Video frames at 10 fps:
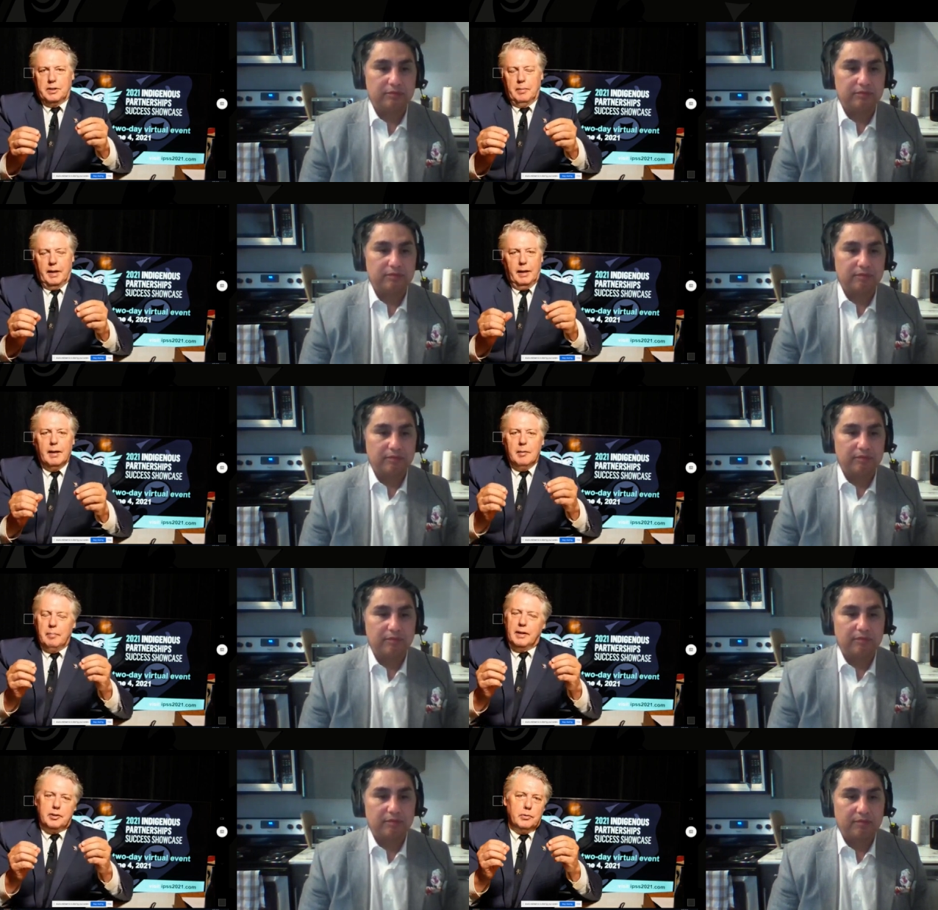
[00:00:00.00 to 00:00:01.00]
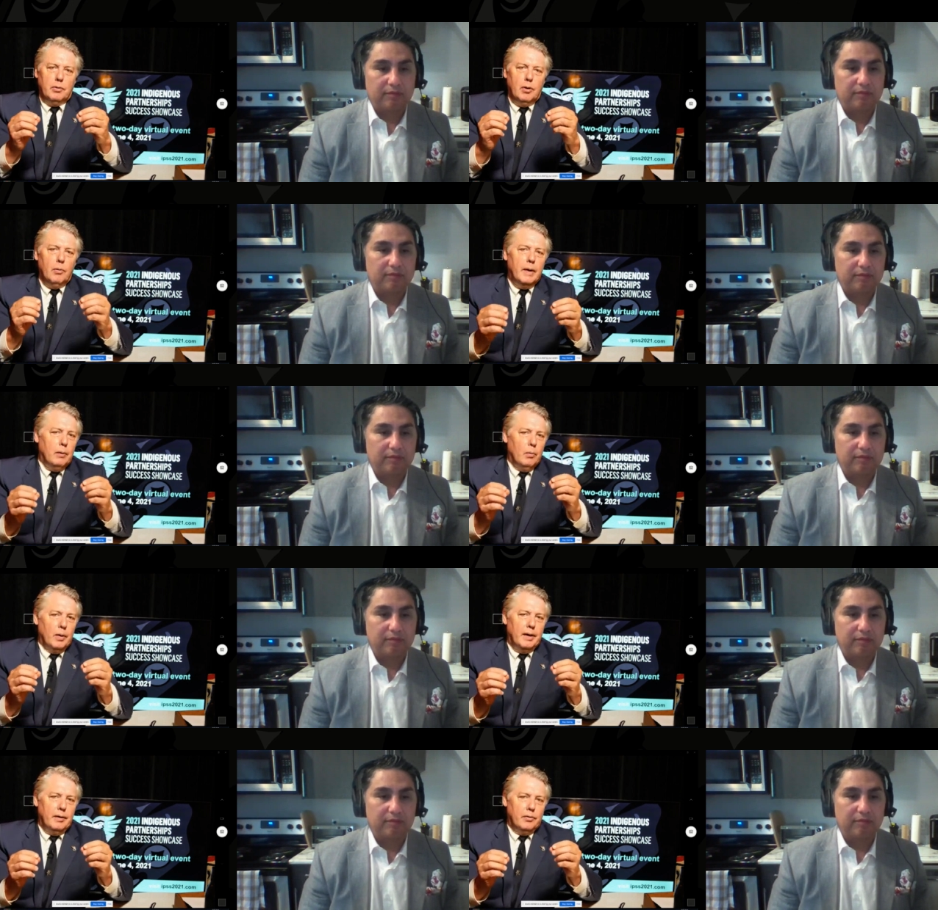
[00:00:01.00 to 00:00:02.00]
Speaker 1: somebody because you're already
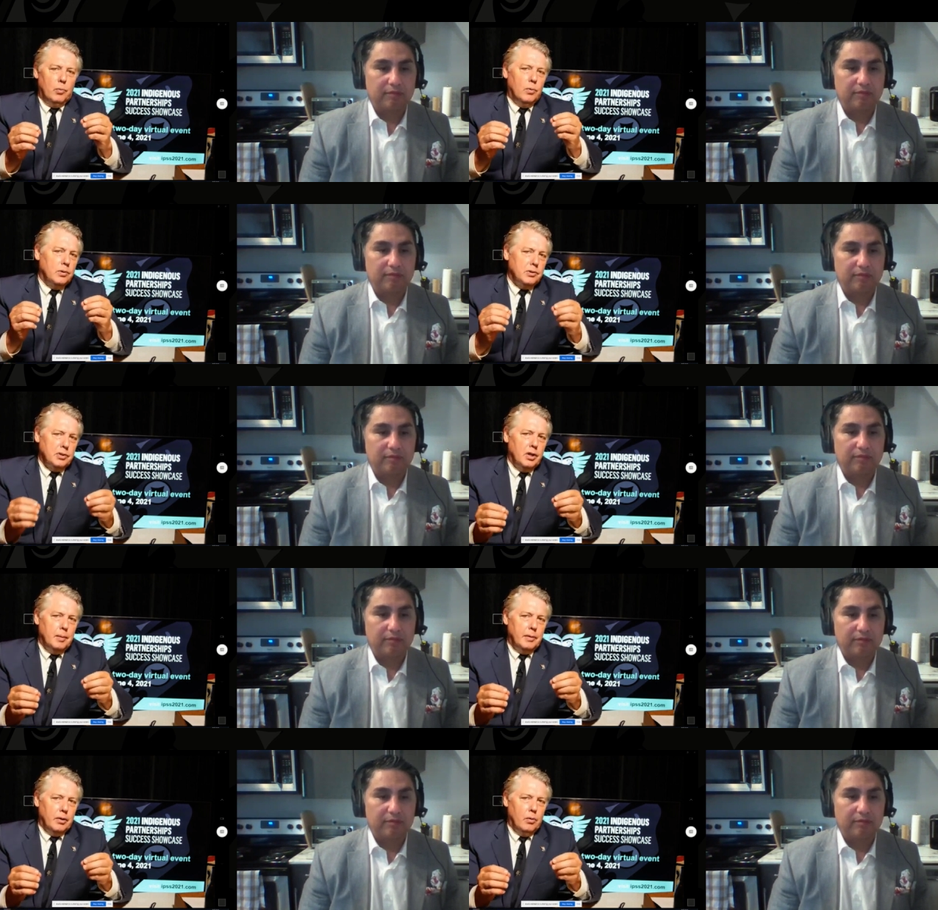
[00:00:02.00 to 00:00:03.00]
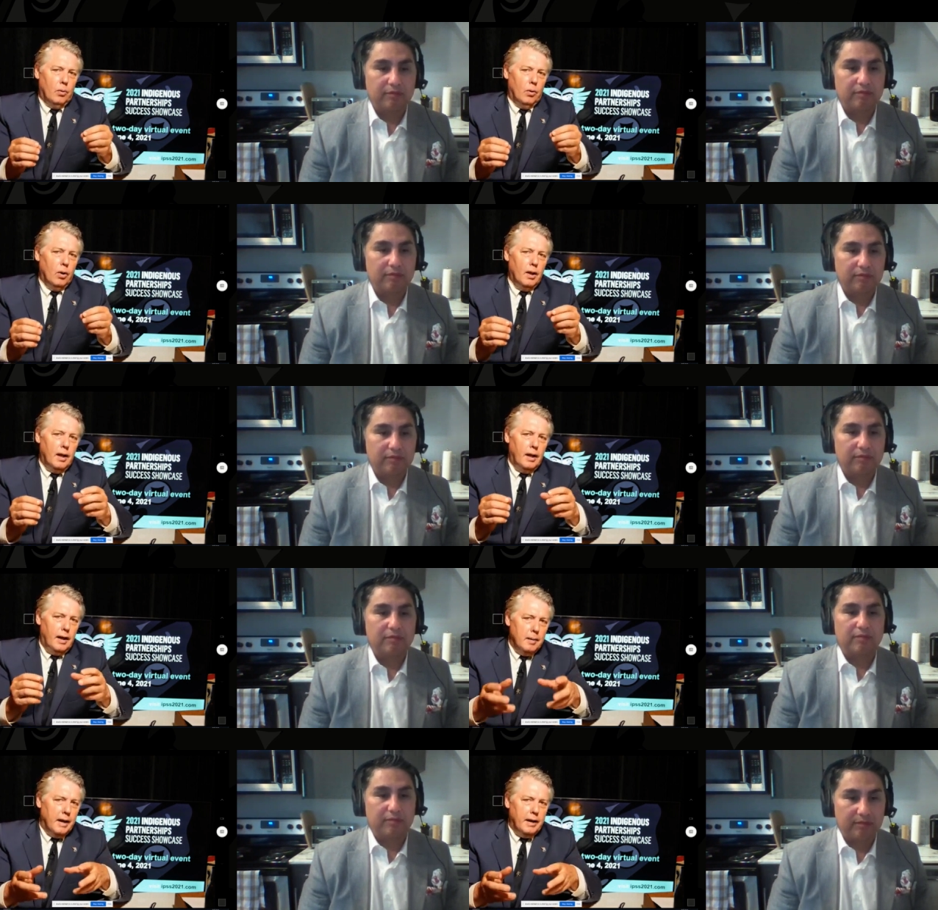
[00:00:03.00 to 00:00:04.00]
working towards a common goal.
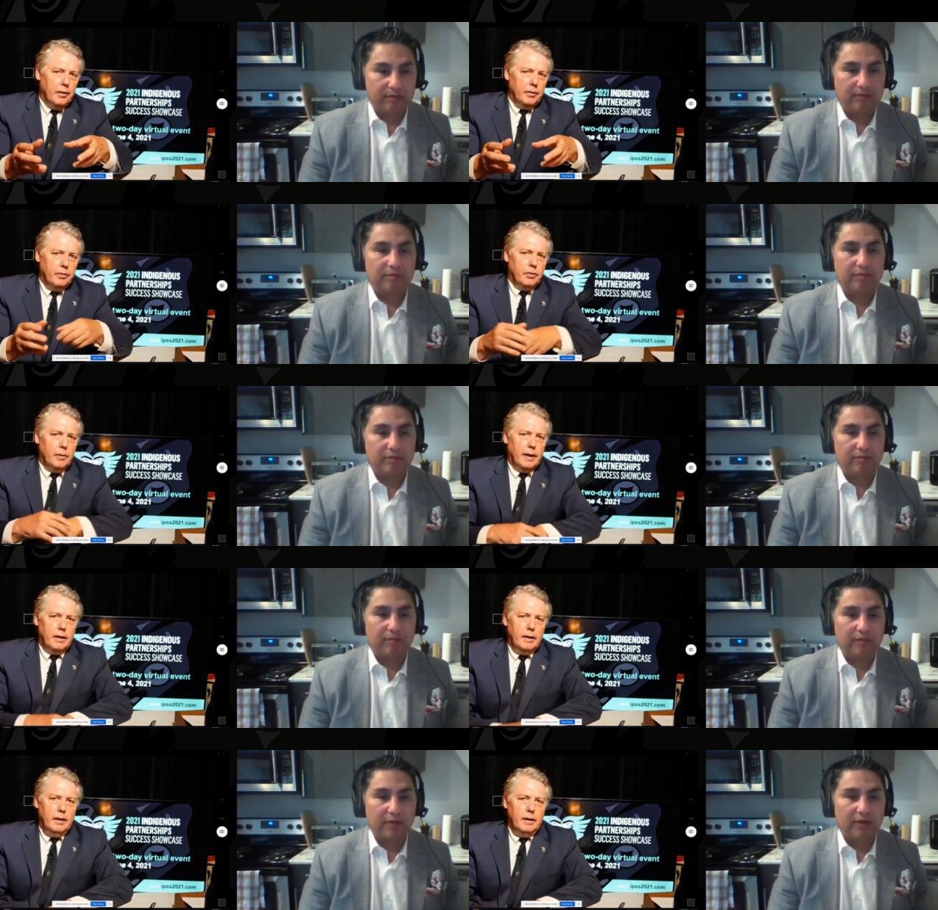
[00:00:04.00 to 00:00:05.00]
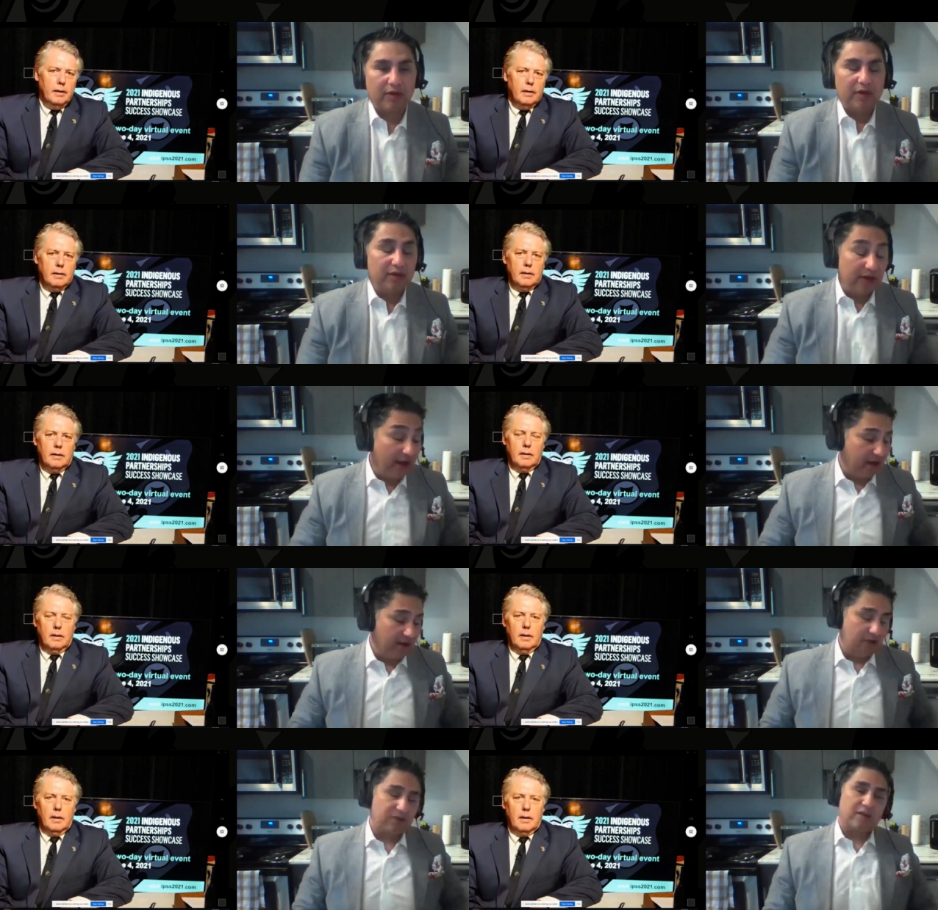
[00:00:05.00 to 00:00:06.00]
A- am I hearing you correctly?
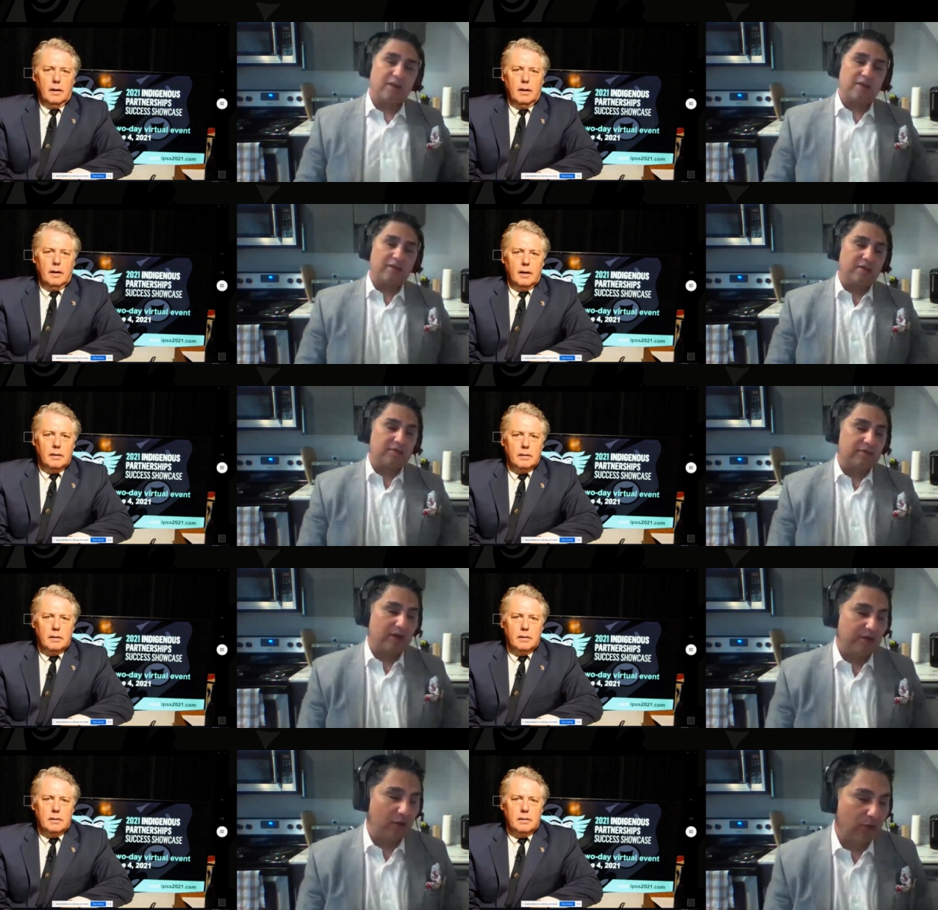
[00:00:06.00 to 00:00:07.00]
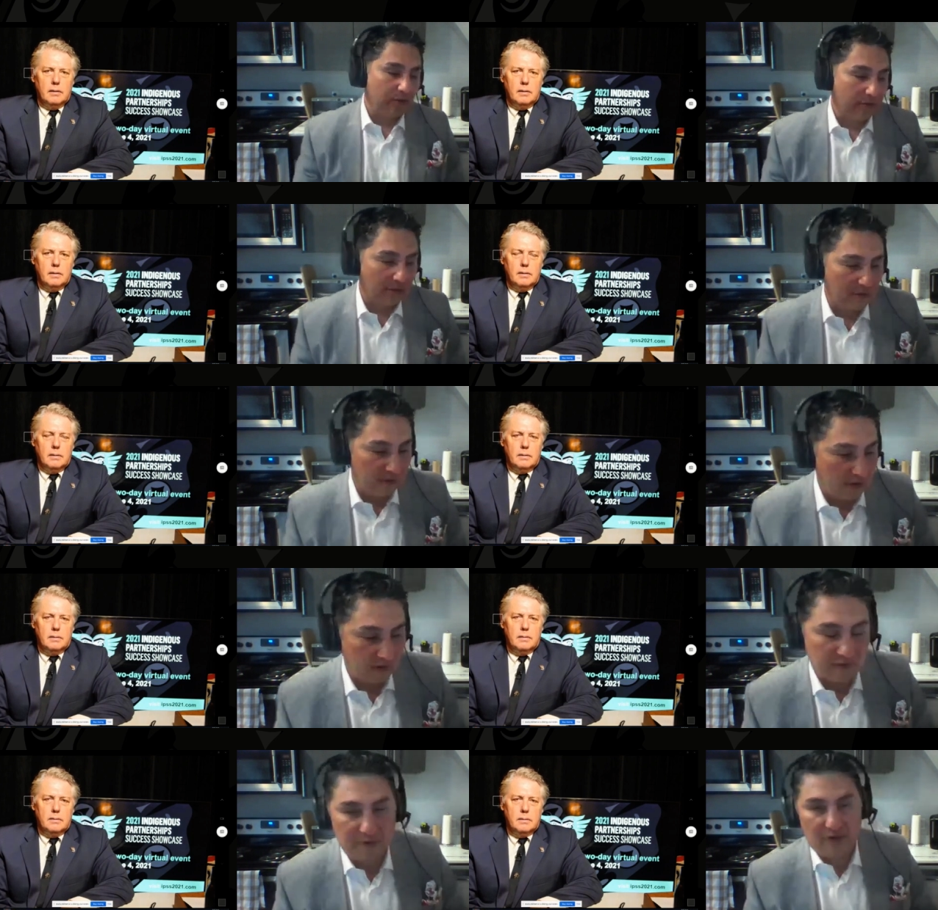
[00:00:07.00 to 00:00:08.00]
Speaker 2: Yeah. Look, I I, I know in
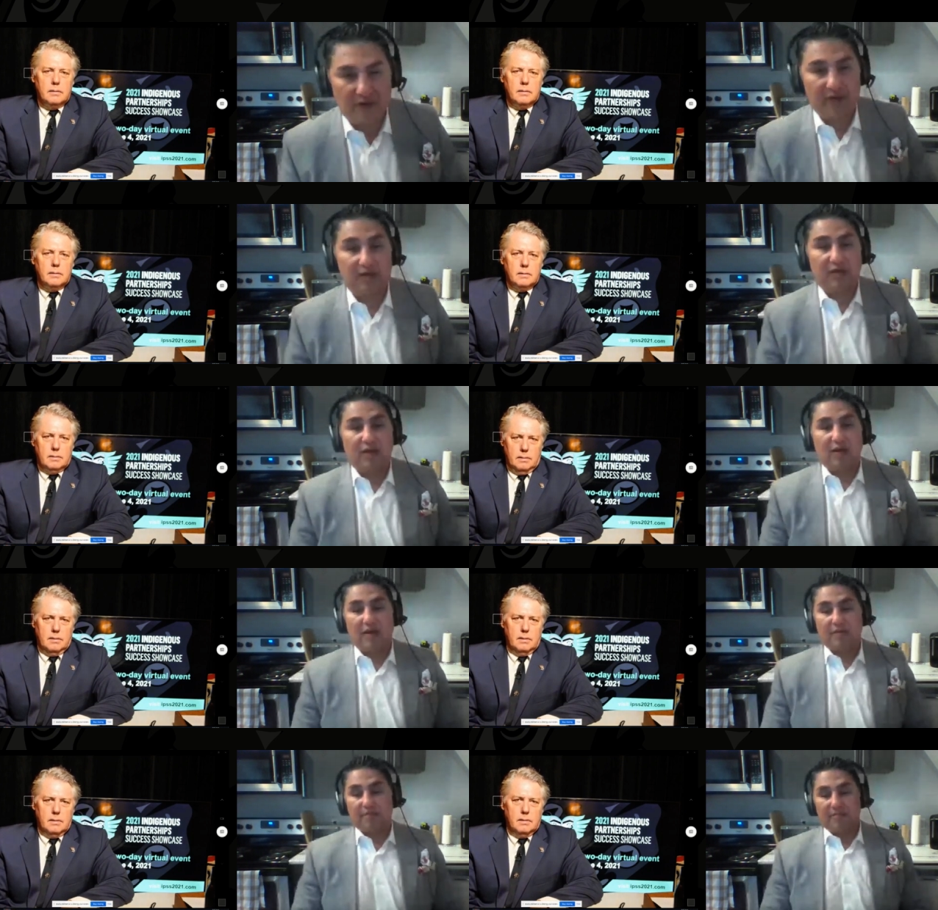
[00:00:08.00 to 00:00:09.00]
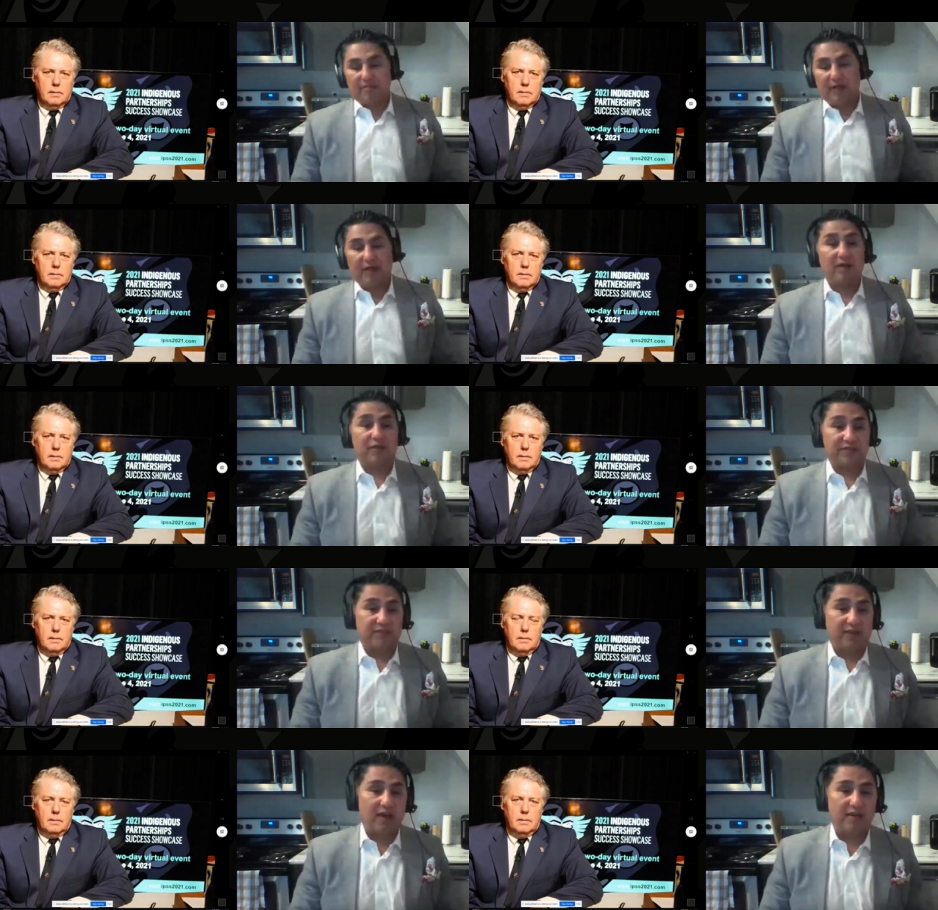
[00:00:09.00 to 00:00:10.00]
our community um, and
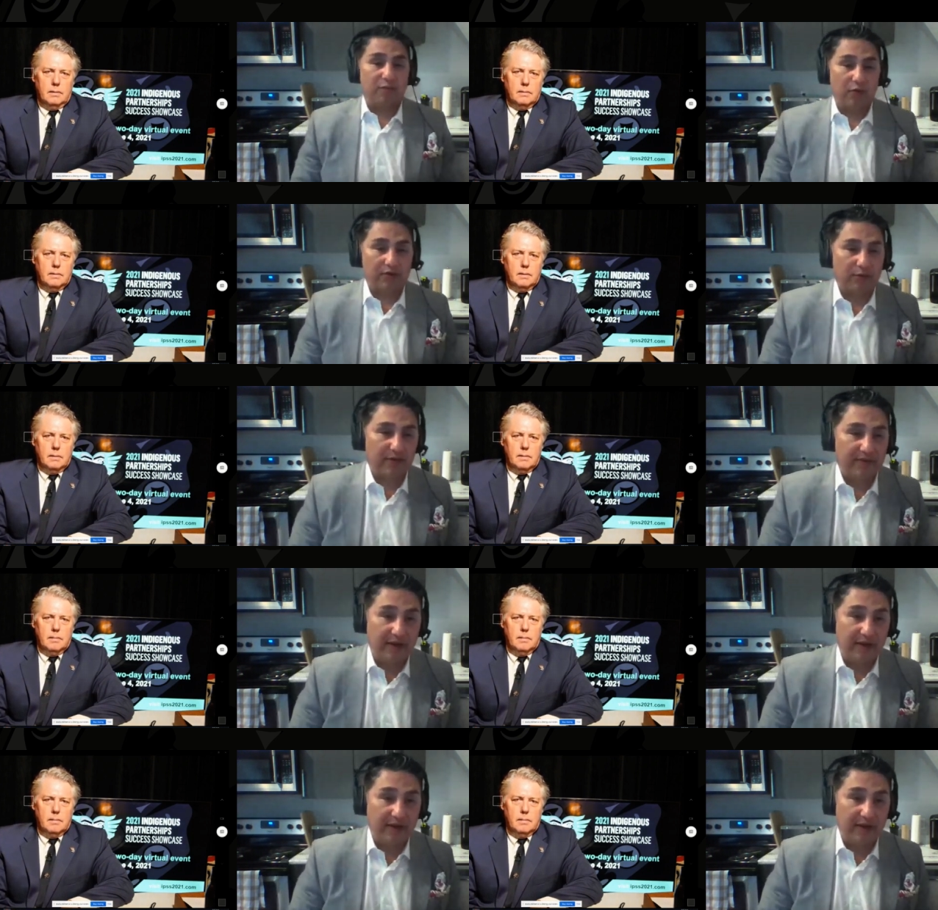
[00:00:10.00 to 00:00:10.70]
others that I've worked with